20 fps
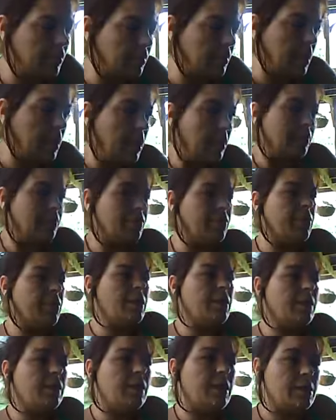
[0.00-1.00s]
had
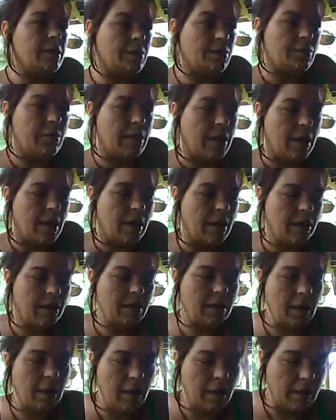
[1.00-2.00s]
fun yesterday.
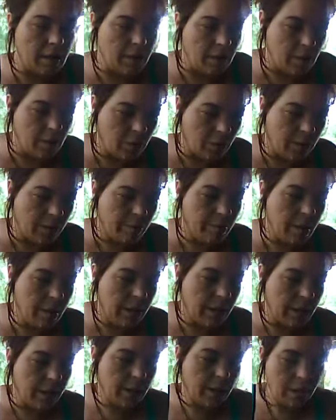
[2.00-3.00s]
Enjoyed
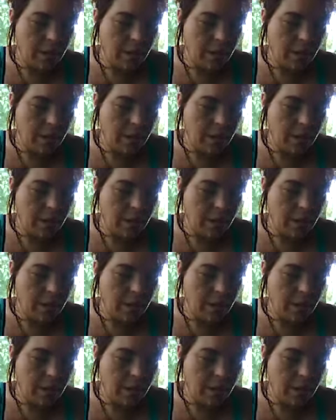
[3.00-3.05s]
my